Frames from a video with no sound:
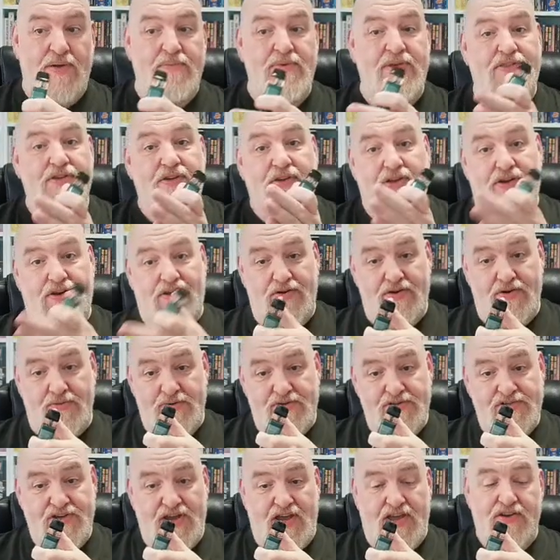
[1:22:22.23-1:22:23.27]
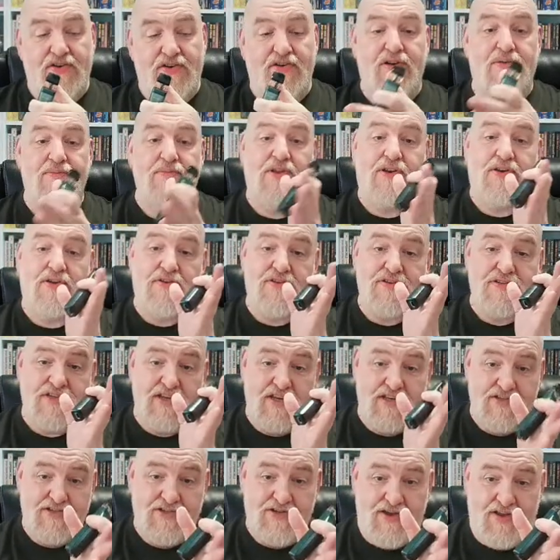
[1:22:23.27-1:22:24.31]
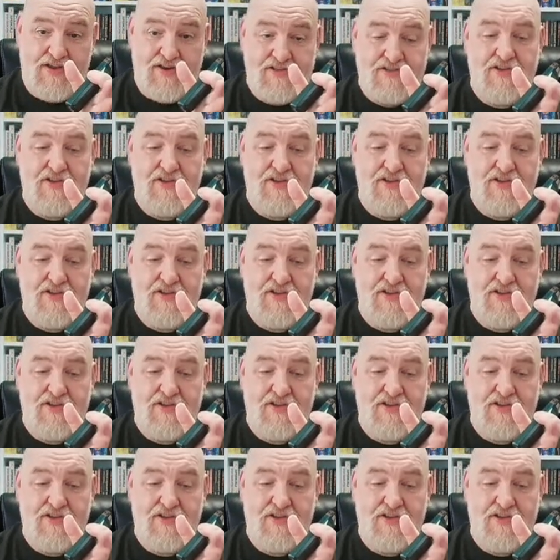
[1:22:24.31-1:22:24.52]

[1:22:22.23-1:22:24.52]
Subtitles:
I'm either going to go to Regina or I'm going to go to St. John.